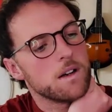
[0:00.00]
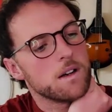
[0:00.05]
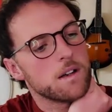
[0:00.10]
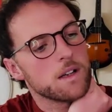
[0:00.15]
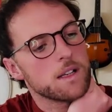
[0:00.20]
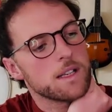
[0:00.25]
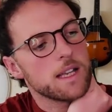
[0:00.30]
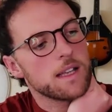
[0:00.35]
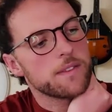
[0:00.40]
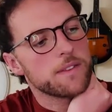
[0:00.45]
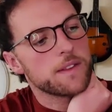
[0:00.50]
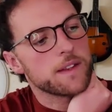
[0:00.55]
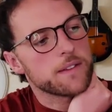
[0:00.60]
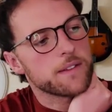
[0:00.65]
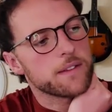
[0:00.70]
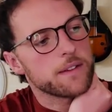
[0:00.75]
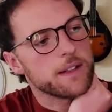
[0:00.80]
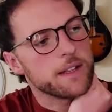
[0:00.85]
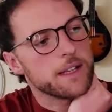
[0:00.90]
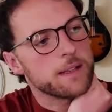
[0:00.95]
I can't think of
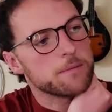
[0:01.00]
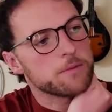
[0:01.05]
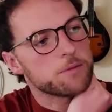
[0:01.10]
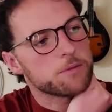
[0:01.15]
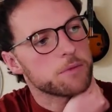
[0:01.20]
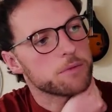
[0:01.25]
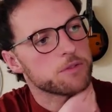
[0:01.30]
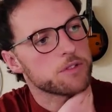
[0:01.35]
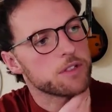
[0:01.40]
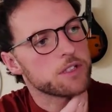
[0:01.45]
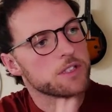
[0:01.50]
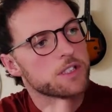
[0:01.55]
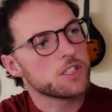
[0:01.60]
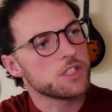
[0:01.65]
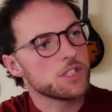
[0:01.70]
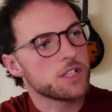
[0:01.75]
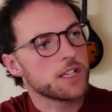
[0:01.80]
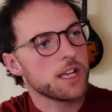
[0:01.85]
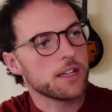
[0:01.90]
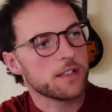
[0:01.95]
their names, but it was on
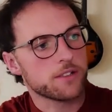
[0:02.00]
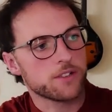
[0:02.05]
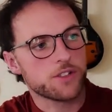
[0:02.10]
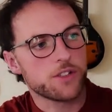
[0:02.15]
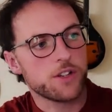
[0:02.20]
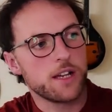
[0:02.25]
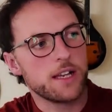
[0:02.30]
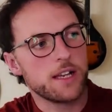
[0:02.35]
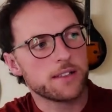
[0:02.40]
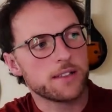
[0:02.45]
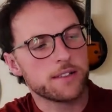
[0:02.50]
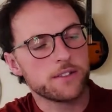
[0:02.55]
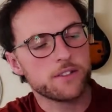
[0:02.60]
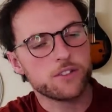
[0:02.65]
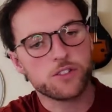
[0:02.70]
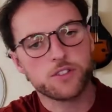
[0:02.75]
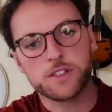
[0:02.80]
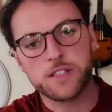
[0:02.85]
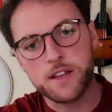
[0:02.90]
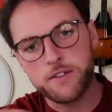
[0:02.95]
TG Carr Trad. You
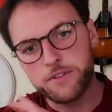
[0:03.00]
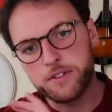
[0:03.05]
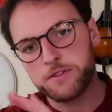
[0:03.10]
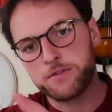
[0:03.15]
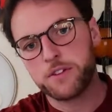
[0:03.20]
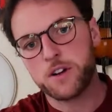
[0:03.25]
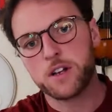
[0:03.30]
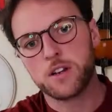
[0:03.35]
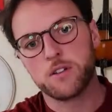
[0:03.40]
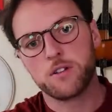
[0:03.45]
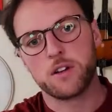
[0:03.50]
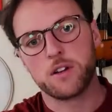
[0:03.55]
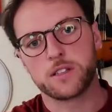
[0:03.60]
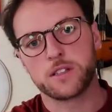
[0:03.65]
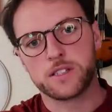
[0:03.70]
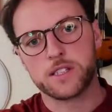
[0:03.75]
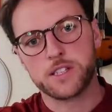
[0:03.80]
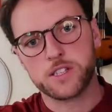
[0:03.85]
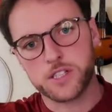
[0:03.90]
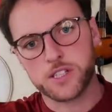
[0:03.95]
should definitely follow all the
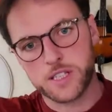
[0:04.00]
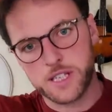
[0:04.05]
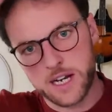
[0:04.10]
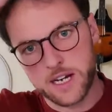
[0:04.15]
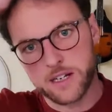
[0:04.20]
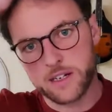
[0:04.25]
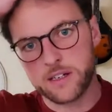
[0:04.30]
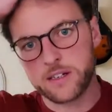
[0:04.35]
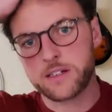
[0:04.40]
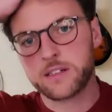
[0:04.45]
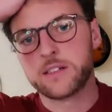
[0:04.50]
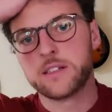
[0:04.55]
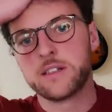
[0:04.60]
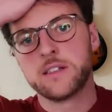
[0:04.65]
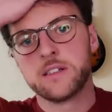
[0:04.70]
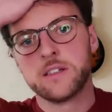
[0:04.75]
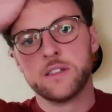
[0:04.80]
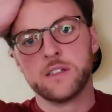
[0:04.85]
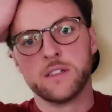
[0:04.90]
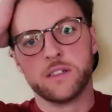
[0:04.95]
TG Carr
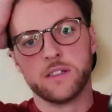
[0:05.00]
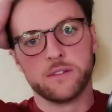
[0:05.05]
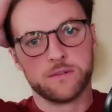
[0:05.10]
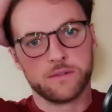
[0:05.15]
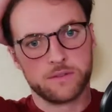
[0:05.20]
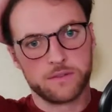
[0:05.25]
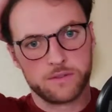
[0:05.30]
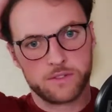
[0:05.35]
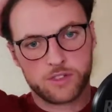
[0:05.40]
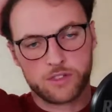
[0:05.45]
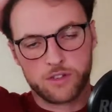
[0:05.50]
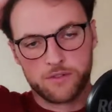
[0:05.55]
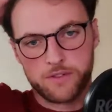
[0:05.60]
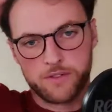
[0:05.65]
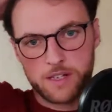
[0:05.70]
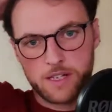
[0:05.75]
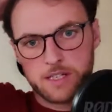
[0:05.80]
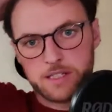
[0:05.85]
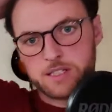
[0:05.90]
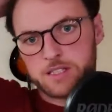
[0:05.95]
stuff
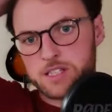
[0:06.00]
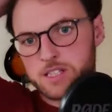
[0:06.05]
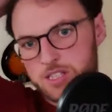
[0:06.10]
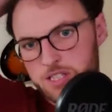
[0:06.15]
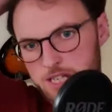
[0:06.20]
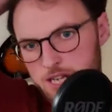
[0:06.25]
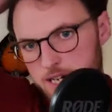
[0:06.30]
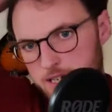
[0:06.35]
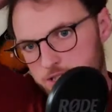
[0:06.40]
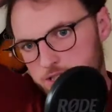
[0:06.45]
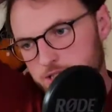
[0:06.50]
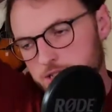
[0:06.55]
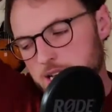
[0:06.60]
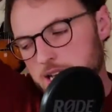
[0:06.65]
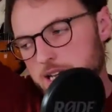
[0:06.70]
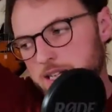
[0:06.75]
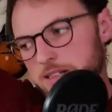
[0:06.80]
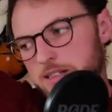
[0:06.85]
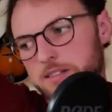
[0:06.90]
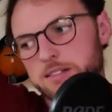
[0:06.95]
online. There's TG Carr
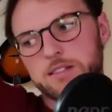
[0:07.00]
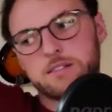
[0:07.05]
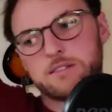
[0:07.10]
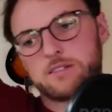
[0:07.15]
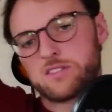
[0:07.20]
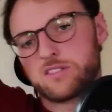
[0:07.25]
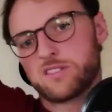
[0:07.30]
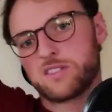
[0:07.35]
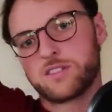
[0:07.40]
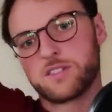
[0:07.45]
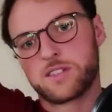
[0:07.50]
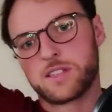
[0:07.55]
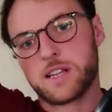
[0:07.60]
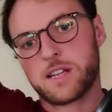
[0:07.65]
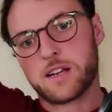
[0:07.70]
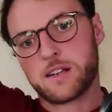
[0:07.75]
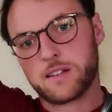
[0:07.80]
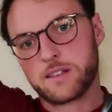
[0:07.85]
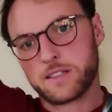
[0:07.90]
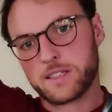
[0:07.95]
Trad, and there's just TG
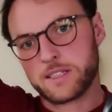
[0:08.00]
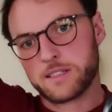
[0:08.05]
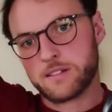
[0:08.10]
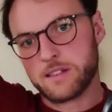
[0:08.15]
Carr Beginner